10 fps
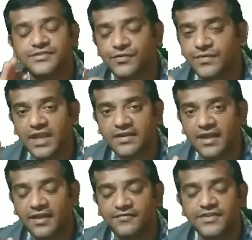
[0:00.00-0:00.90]
so we are
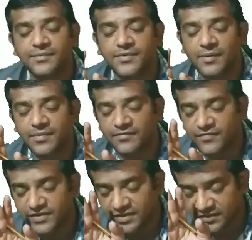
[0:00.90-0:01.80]
done with the problem
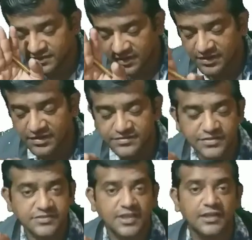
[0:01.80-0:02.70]
with a 3 years
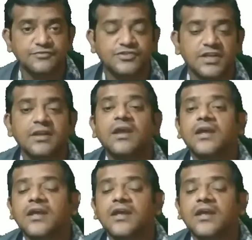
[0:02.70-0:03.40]
solution.